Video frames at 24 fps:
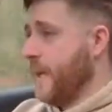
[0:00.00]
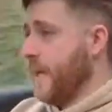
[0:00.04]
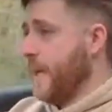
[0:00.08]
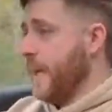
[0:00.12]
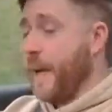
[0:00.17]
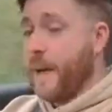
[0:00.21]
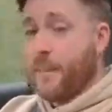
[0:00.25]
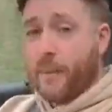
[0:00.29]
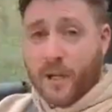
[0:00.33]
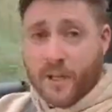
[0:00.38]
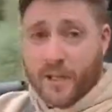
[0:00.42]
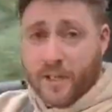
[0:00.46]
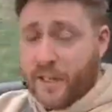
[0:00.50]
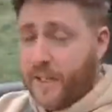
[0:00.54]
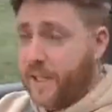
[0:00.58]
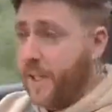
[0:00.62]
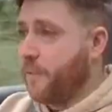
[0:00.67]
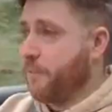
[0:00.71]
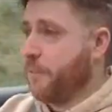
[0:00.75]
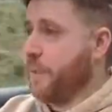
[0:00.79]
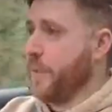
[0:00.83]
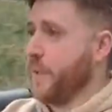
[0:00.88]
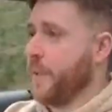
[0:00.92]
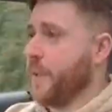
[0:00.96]
Am I going to get
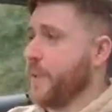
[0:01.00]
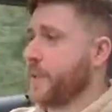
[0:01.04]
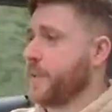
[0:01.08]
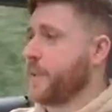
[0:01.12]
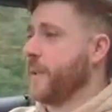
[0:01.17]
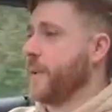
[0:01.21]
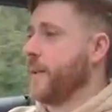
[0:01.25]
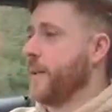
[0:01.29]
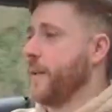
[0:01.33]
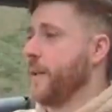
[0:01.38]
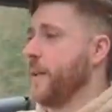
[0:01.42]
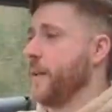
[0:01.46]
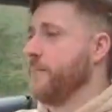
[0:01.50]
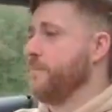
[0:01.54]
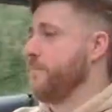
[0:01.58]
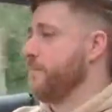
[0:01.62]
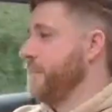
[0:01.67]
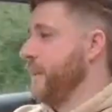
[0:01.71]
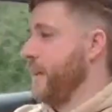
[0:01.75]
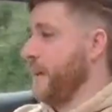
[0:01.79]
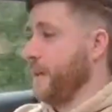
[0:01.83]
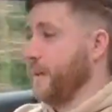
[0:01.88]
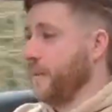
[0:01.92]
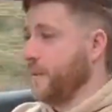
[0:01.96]
rid of this car?
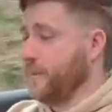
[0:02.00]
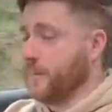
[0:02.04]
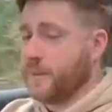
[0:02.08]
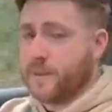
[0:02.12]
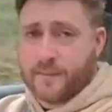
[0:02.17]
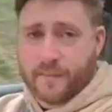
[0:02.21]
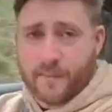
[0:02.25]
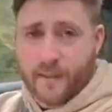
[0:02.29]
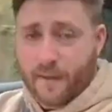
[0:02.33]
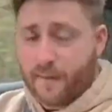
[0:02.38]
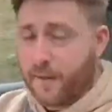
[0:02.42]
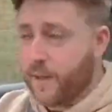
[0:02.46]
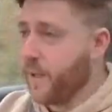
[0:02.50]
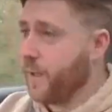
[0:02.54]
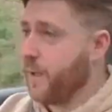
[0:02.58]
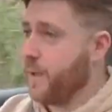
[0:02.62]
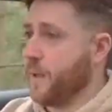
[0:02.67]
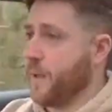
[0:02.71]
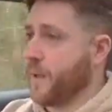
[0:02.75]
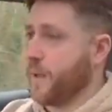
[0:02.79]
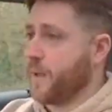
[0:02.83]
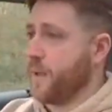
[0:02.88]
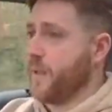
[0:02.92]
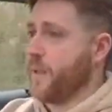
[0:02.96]
No, it's very
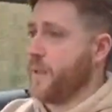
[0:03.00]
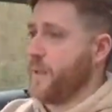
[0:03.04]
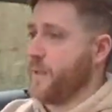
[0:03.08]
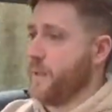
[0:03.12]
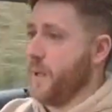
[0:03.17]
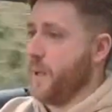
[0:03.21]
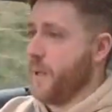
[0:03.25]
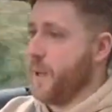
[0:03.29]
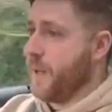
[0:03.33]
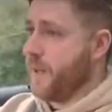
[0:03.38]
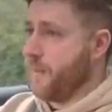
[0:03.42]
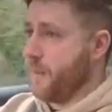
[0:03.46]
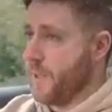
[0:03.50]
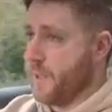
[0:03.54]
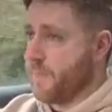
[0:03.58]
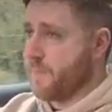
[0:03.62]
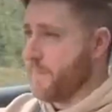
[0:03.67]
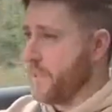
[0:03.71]
unlikely. I love it.